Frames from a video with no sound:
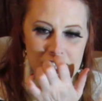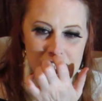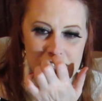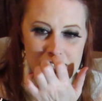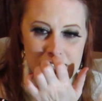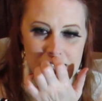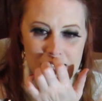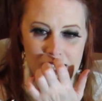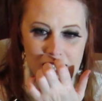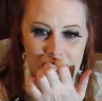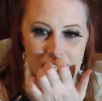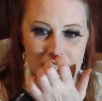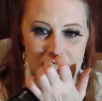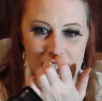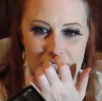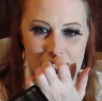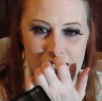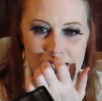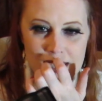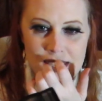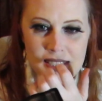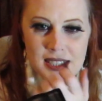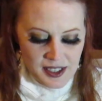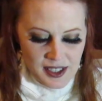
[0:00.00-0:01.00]
this thing
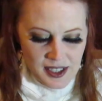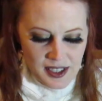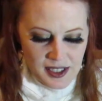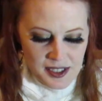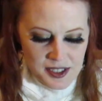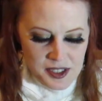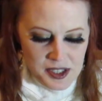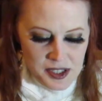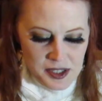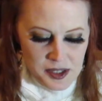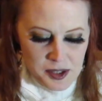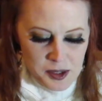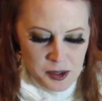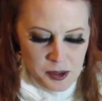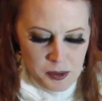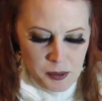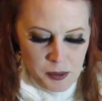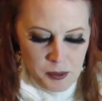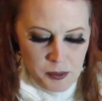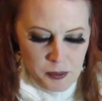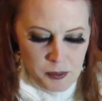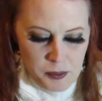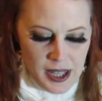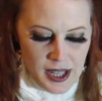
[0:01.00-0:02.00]
is. Okay, there's a
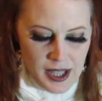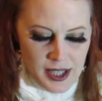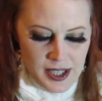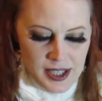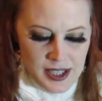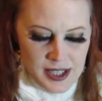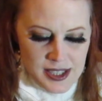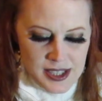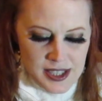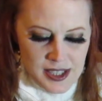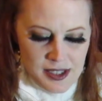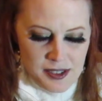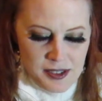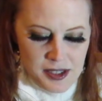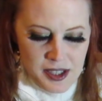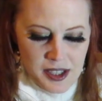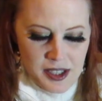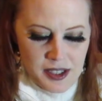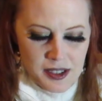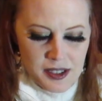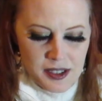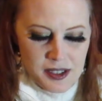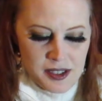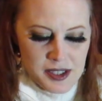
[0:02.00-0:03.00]
little pocket down
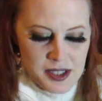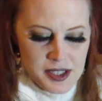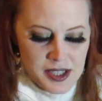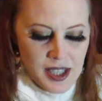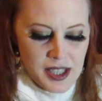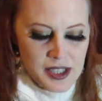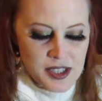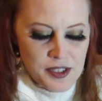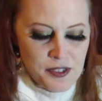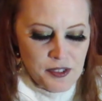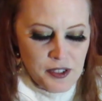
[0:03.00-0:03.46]
here. That's